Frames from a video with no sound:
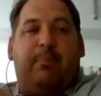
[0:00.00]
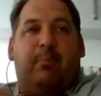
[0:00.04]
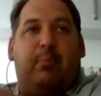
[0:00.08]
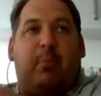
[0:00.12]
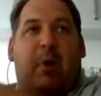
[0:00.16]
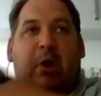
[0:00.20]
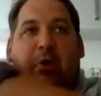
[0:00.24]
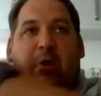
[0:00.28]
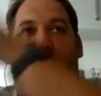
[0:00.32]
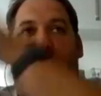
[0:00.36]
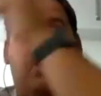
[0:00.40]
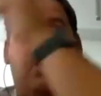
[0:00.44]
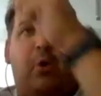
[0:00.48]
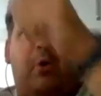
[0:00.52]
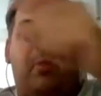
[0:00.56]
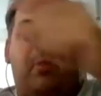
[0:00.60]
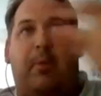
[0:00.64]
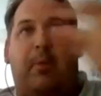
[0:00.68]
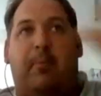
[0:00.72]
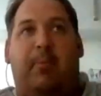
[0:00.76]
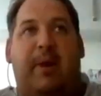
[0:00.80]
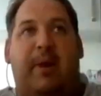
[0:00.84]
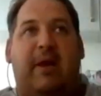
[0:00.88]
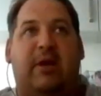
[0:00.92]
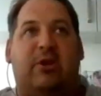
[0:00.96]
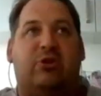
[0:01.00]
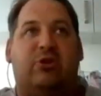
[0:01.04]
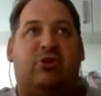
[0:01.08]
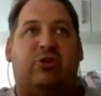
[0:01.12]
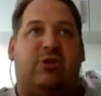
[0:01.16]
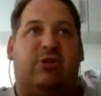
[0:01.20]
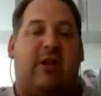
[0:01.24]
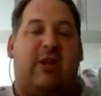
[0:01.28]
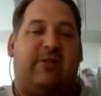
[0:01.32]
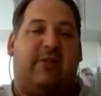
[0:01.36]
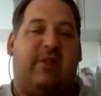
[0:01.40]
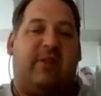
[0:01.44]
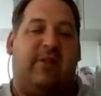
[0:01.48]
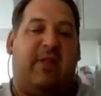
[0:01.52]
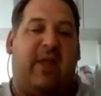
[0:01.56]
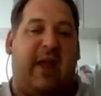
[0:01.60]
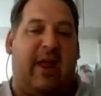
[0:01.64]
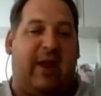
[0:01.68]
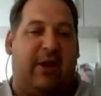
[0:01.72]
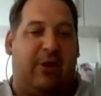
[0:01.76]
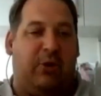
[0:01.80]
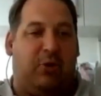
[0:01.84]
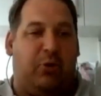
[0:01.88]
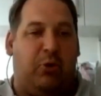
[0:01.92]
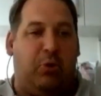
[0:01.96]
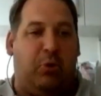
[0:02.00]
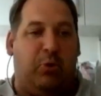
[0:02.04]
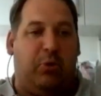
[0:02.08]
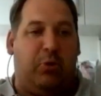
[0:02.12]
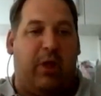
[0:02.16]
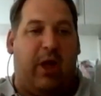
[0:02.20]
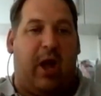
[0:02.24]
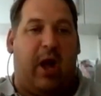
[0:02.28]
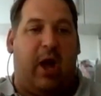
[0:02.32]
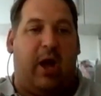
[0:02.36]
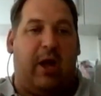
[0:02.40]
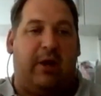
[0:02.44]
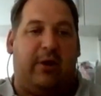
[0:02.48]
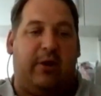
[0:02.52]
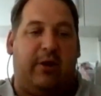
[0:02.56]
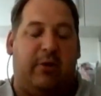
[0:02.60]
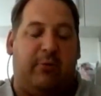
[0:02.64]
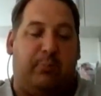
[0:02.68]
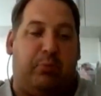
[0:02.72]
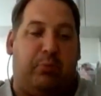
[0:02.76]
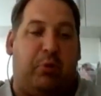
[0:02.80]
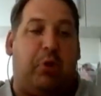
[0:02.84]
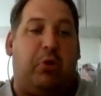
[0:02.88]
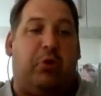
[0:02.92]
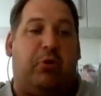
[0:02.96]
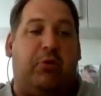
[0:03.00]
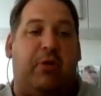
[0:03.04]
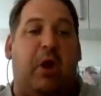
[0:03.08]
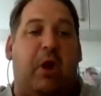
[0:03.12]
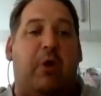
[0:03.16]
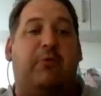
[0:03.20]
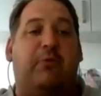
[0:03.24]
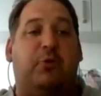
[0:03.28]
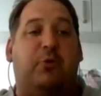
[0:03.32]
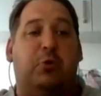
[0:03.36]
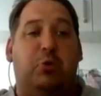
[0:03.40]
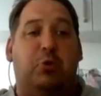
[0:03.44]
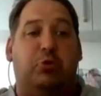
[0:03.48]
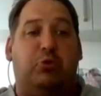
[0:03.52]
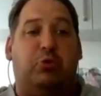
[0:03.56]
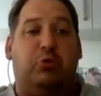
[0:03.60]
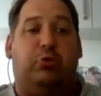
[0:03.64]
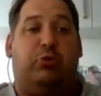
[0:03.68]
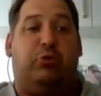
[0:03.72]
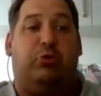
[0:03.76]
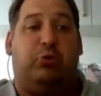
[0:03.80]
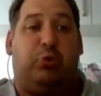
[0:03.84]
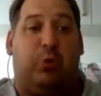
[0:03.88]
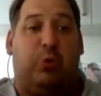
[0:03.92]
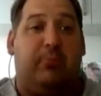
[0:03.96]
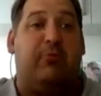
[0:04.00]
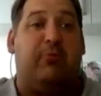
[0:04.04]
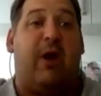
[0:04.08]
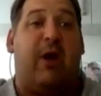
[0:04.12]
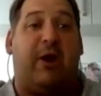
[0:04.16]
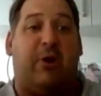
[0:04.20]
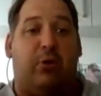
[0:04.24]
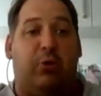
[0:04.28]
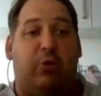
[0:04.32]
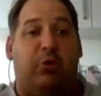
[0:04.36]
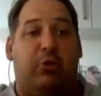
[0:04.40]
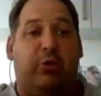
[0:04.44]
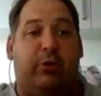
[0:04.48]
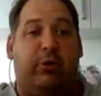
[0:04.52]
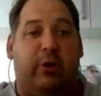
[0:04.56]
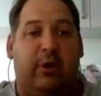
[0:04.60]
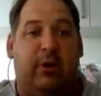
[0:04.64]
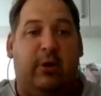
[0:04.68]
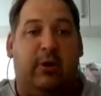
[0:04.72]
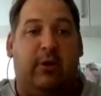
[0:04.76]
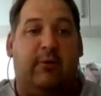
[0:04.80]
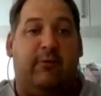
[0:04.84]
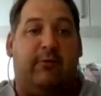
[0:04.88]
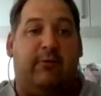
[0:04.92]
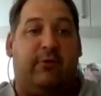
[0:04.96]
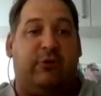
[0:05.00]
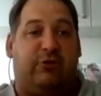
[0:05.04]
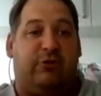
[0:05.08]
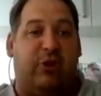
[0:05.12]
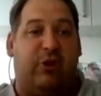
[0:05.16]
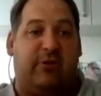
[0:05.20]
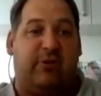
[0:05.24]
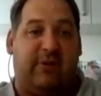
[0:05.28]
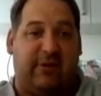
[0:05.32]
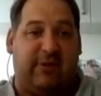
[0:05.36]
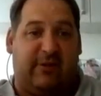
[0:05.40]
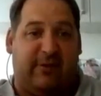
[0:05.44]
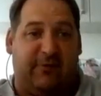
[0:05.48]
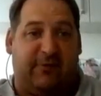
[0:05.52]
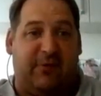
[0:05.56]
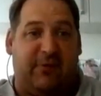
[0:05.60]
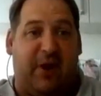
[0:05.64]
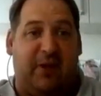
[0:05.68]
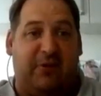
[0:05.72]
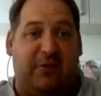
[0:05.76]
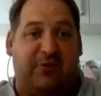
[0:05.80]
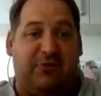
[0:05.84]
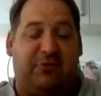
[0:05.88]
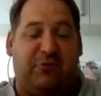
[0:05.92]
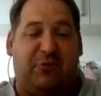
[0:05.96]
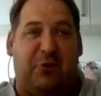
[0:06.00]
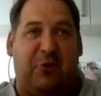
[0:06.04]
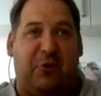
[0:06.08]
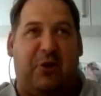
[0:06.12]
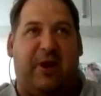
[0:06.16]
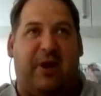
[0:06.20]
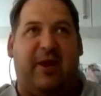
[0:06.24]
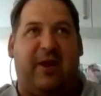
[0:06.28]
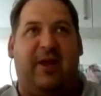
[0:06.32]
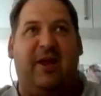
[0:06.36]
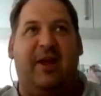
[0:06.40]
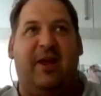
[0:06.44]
my crew on the beach said that they had a call that I had broken the overall swim record for Jersey to France during it.